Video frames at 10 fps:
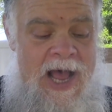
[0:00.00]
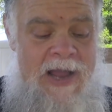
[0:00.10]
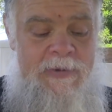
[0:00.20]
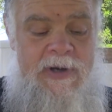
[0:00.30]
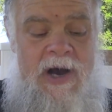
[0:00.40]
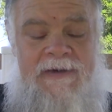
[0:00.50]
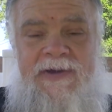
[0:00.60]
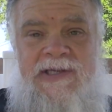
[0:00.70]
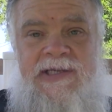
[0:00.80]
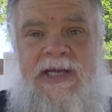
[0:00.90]
I would
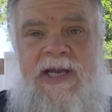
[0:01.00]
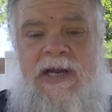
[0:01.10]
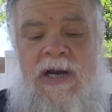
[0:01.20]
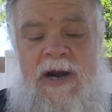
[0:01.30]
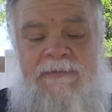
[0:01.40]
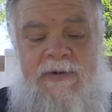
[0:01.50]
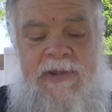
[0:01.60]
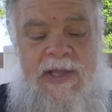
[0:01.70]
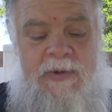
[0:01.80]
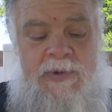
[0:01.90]
obviously cover
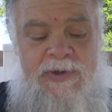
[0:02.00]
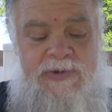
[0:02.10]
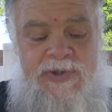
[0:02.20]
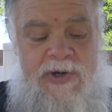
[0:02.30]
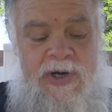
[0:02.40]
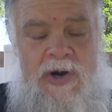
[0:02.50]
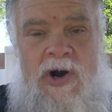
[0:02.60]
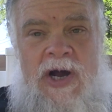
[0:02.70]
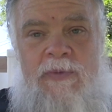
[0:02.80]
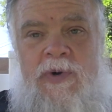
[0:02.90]
when you turn it
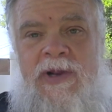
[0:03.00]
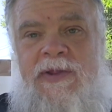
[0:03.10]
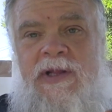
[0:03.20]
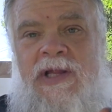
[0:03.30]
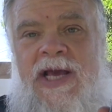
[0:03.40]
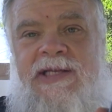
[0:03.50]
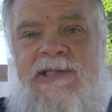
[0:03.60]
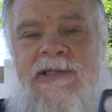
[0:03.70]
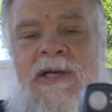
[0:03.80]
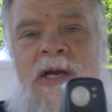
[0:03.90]
on, one of the
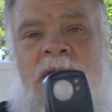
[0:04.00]
lights